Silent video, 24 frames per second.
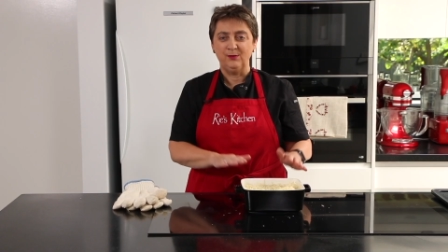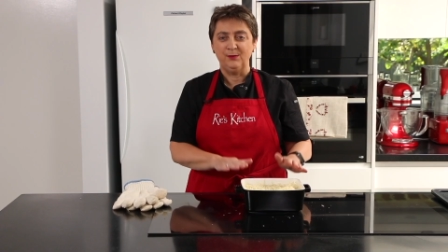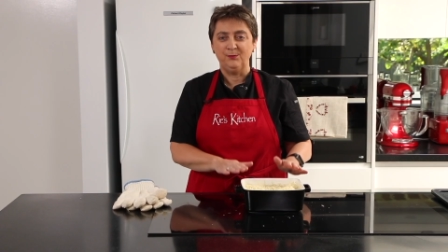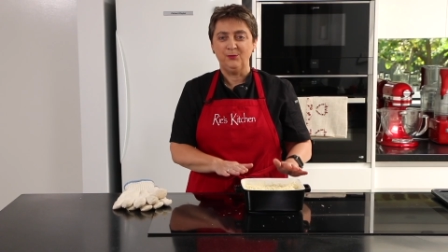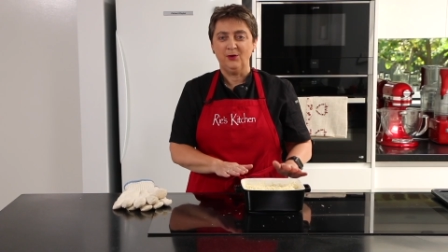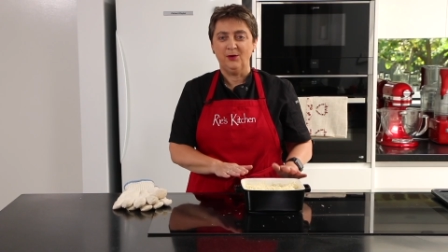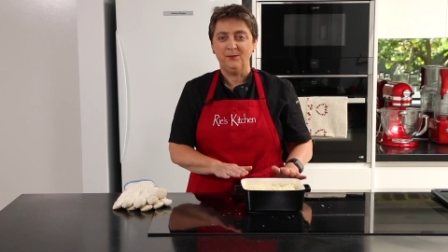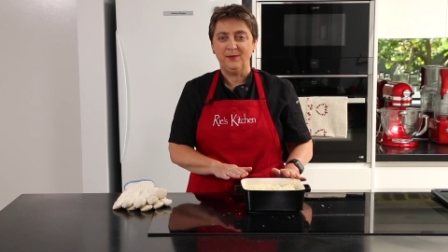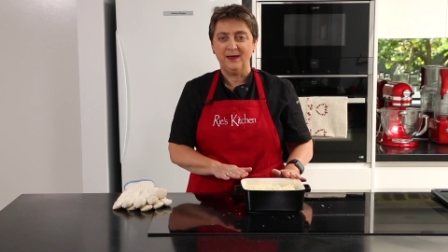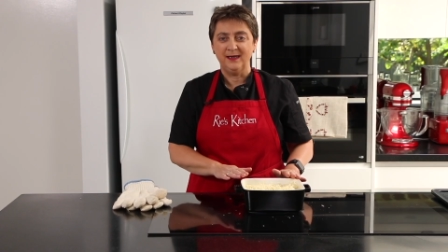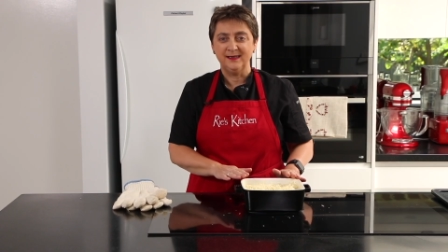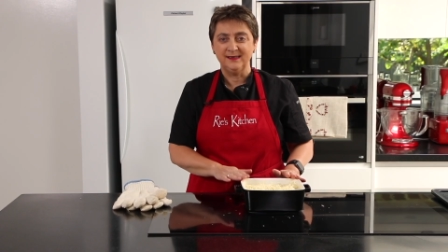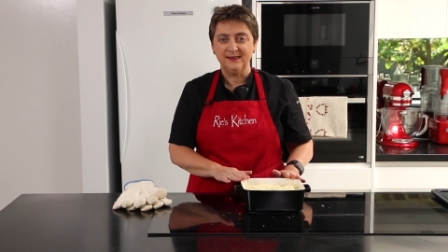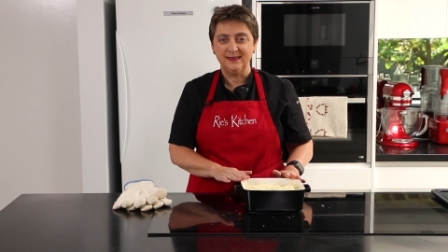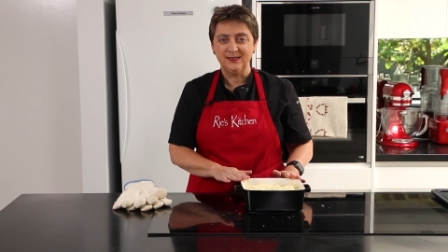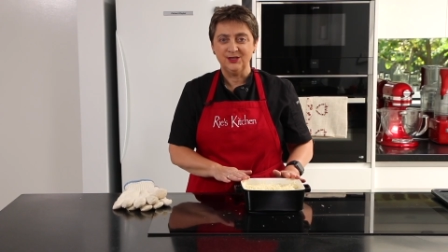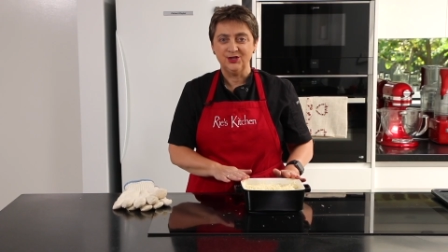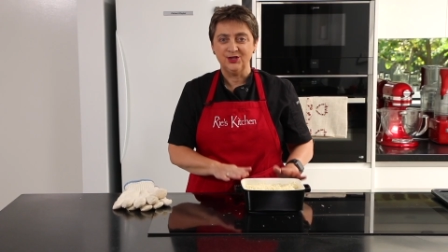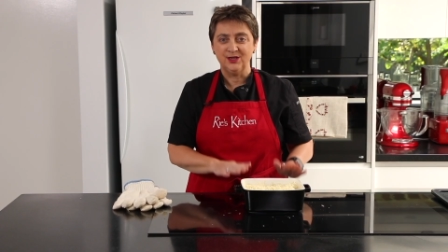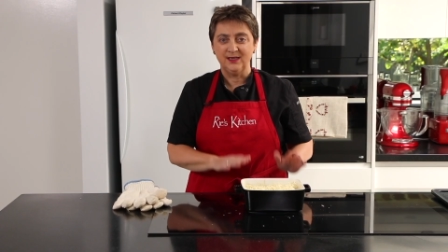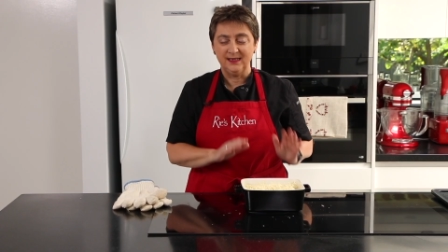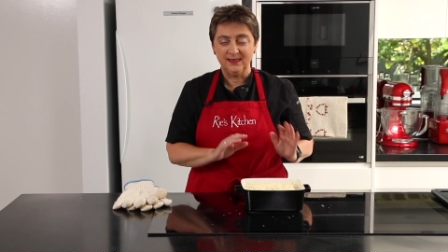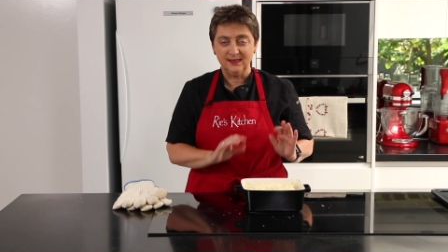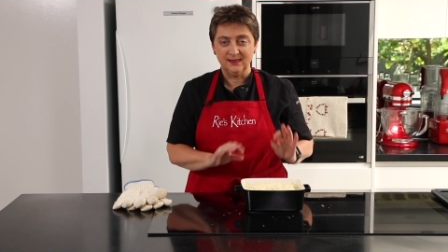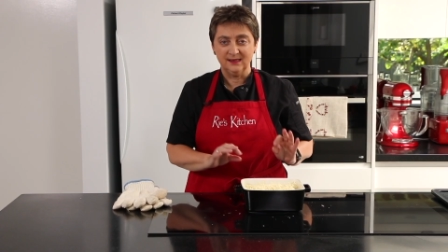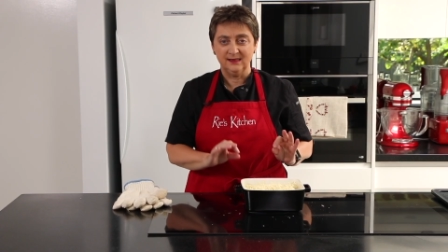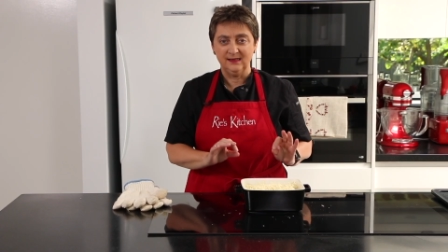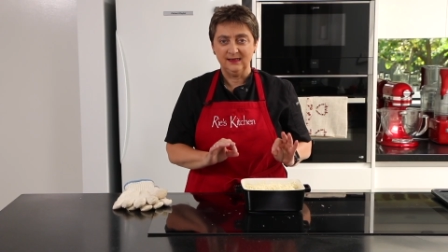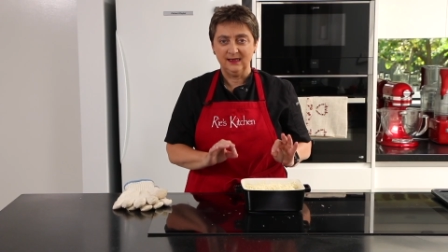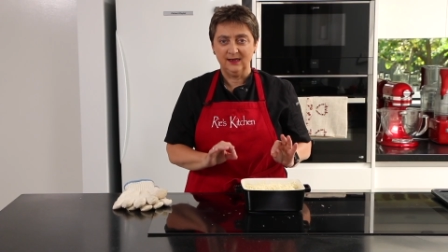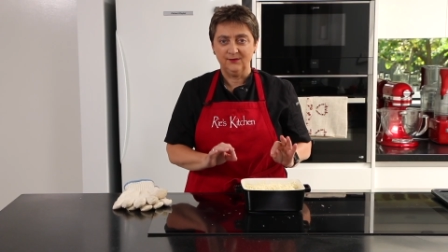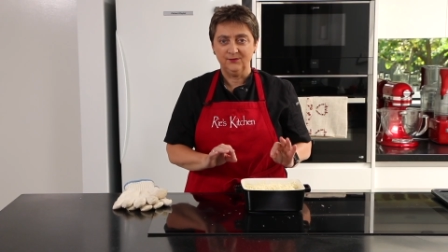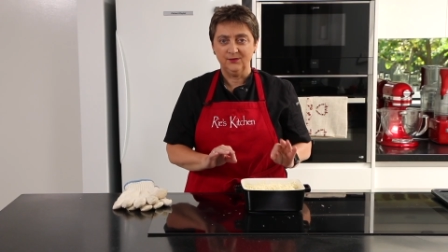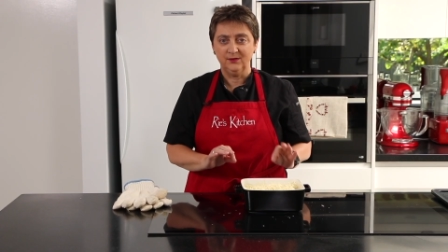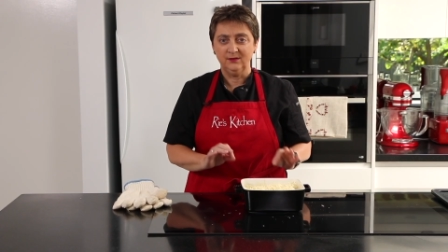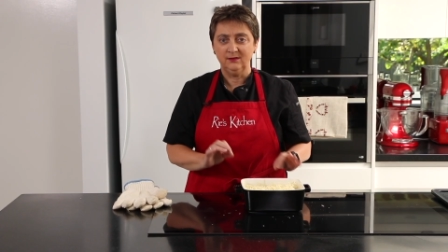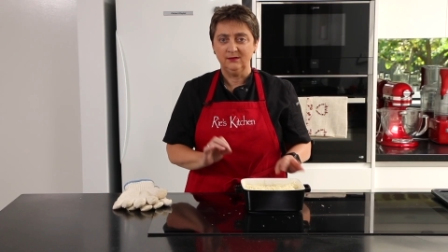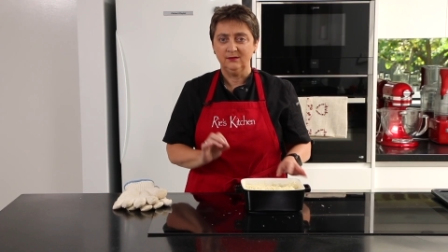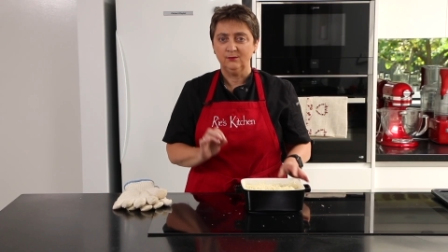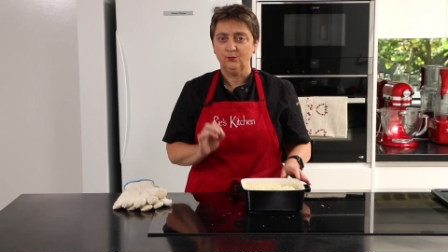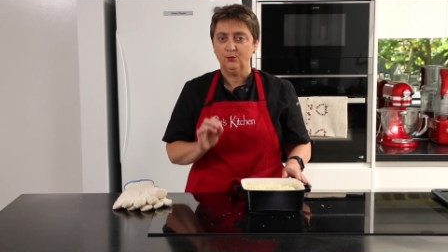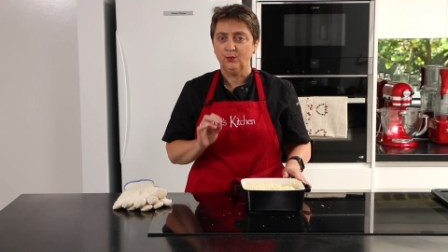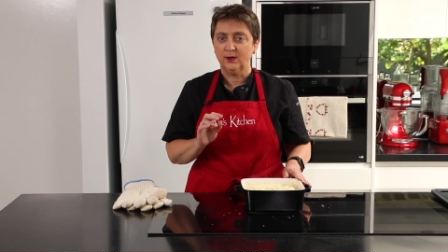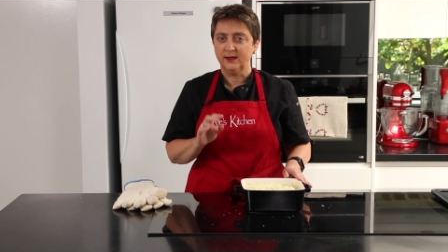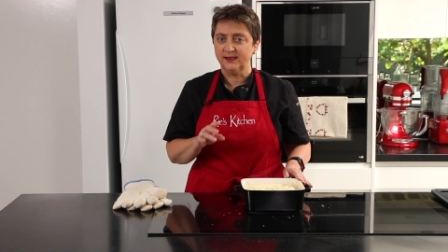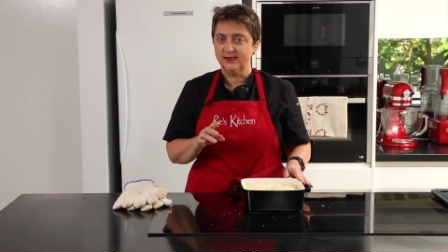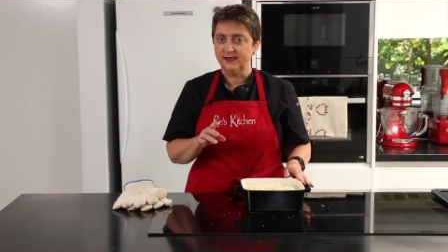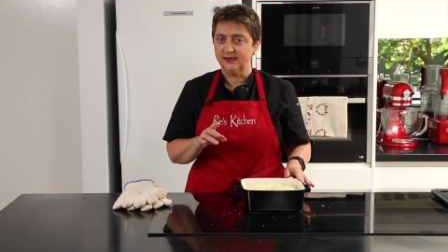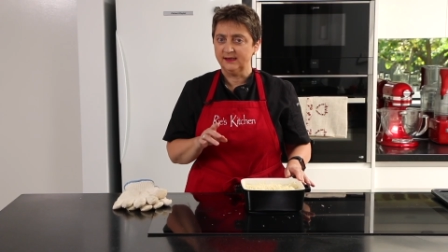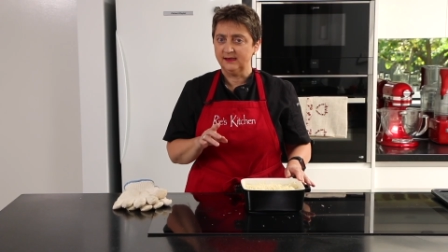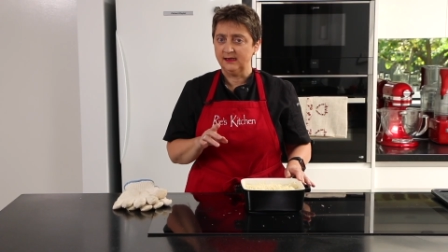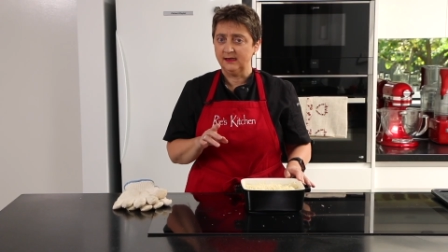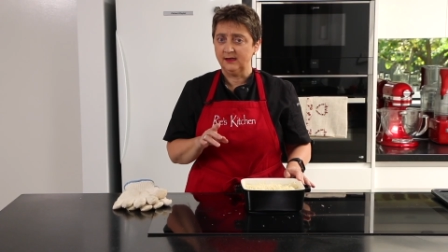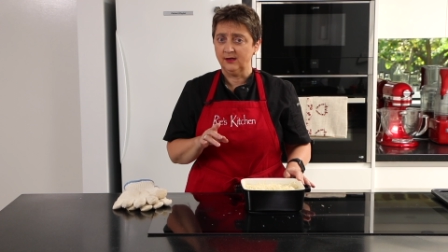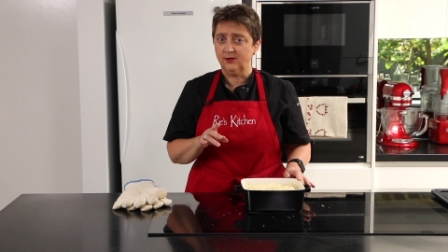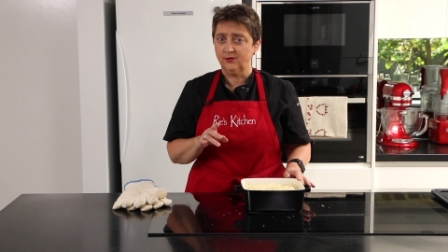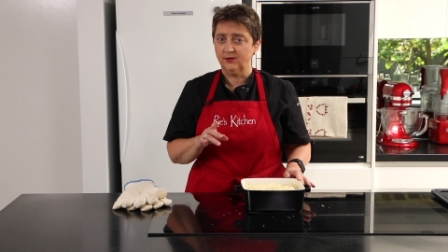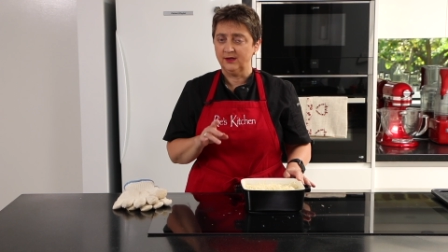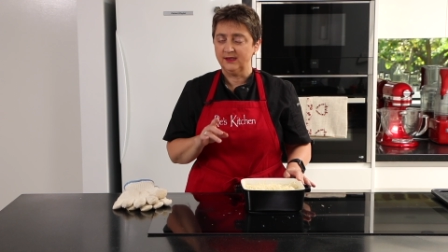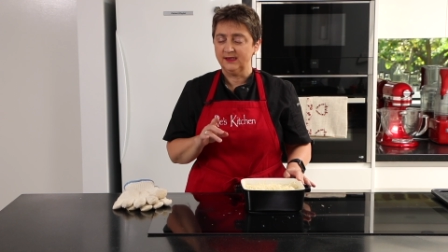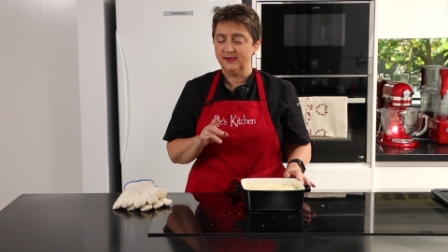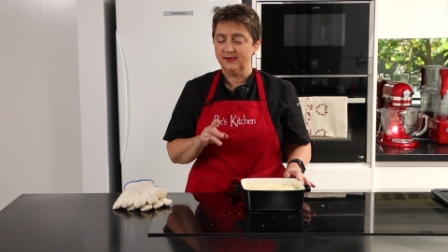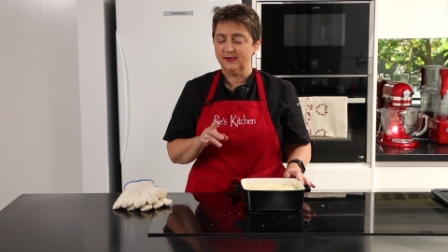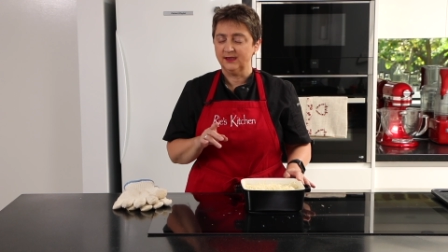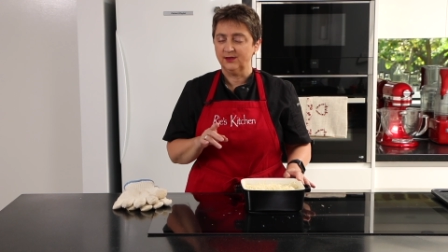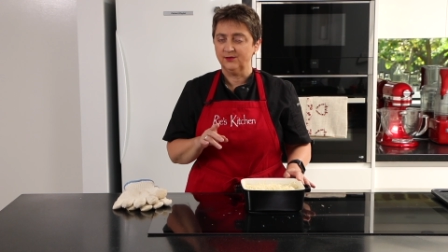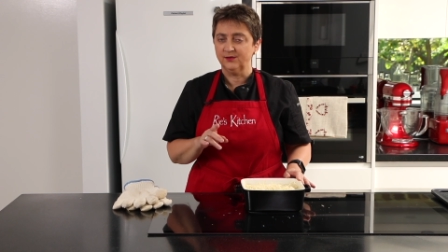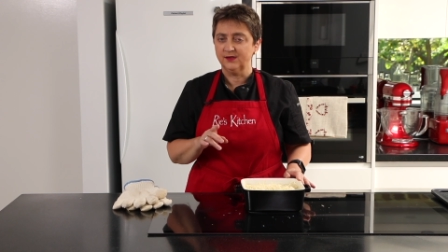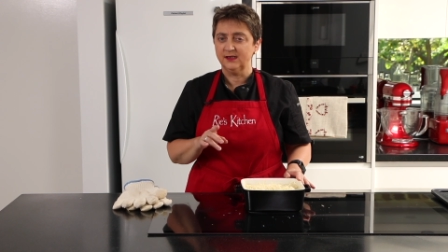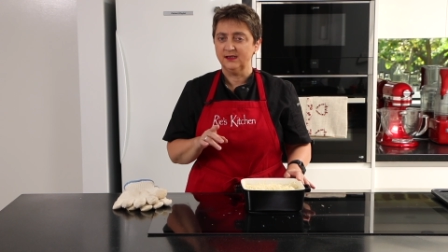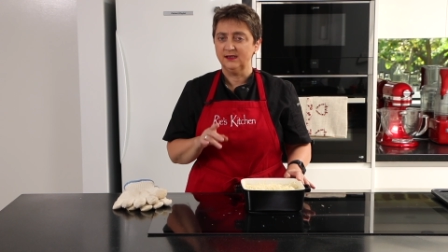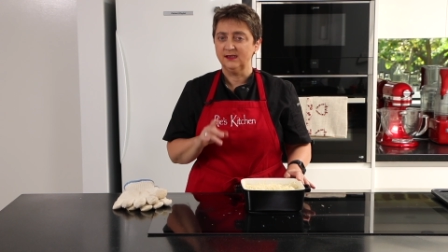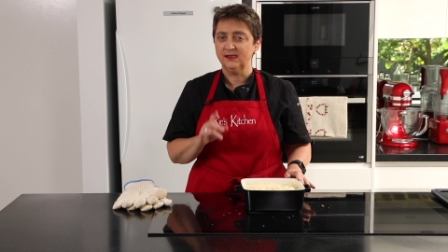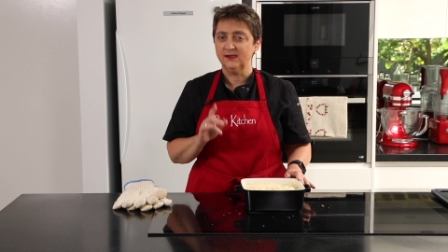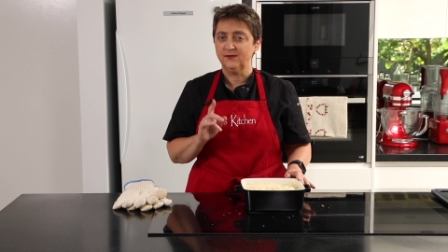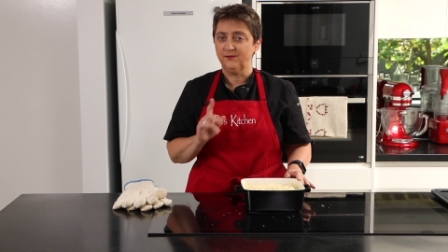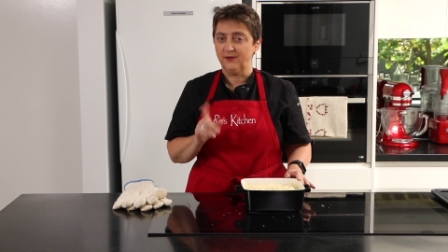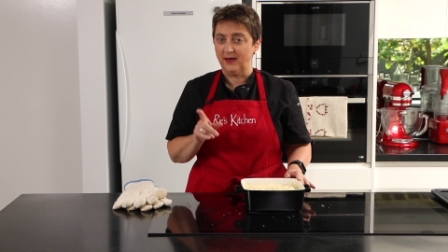we pop our dish into the oven, 160 degrees Celsius,